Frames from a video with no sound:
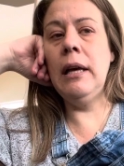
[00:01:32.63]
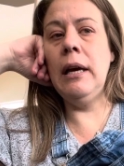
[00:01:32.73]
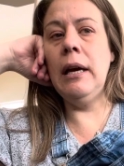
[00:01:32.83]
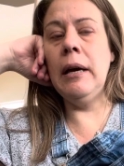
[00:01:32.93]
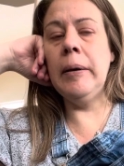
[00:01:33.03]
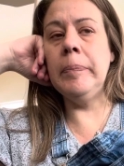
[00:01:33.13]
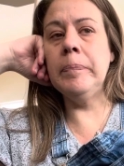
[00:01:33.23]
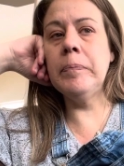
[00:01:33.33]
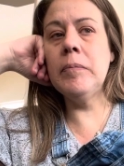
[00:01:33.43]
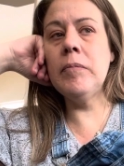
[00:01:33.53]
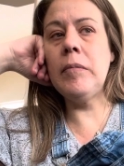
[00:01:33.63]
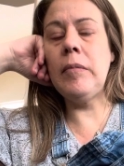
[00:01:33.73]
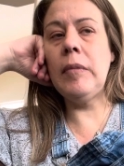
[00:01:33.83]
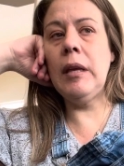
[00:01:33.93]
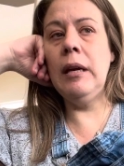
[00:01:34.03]
And
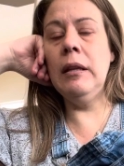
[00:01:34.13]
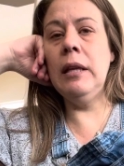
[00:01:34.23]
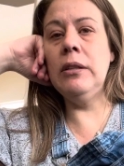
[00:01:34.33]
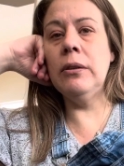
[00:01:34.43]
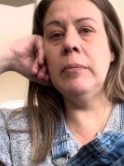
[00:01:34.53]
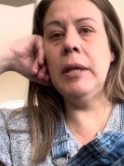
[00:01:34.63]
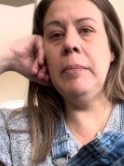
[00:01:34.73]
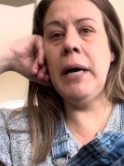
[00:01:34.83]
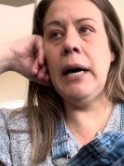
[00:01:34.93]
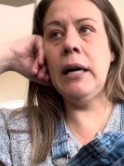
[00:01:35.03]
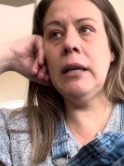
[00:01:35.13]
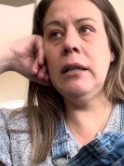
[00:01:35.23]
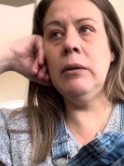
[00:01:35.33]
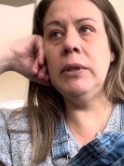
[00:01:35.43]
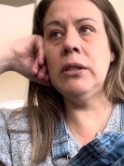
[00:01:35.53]
and then they took him in the back,
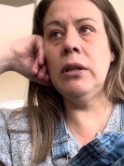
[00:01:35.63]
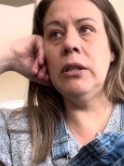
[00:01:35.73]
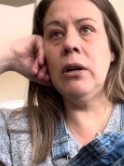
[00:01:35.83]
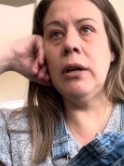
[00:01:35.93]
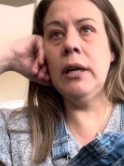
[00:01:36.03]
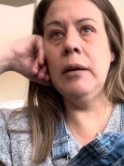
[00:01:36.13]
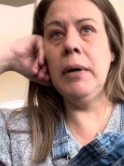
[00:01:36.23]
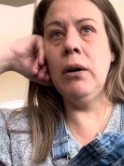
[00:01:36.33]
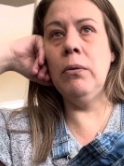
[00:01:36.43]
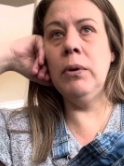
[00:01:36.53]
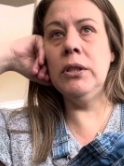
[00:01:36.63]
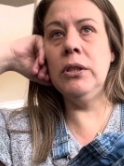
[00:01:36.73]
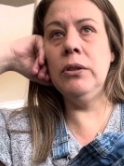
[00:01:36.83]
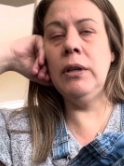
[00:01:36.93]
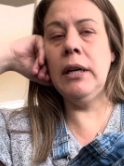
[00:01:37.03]
and we started talking about what to
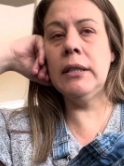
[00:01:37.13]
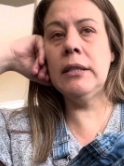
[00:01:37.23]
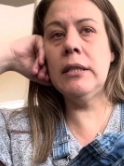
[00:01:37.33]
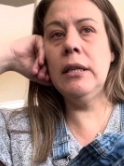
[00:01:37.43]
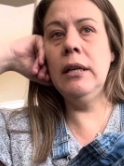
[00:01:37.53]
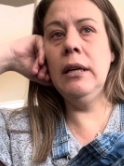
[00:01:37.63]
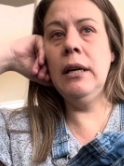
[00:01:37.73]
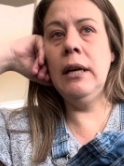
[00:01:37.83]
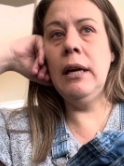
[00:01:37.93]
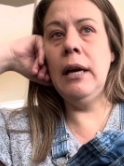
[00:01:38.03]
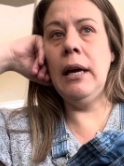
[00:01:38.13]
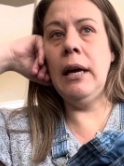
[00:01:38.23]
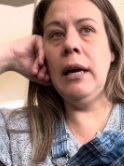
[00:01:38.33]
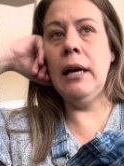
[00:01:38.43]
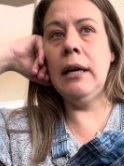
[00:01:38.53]
do next,
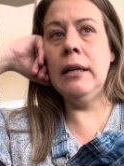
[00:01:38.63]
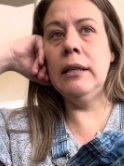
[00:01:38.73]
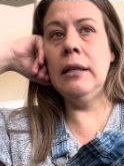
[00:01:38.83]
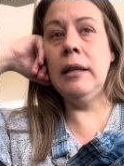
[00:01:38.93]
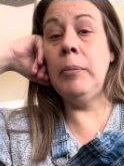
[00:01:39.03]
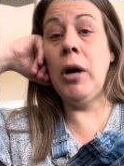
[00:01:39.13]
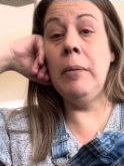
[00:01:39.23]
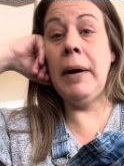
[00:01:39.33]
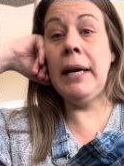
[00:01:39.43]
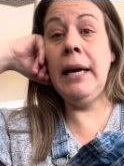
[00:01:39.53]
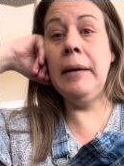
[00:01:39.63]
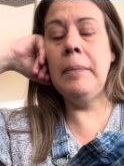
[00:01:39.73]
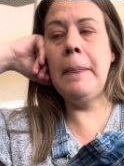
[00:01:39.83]
and they brought him back in,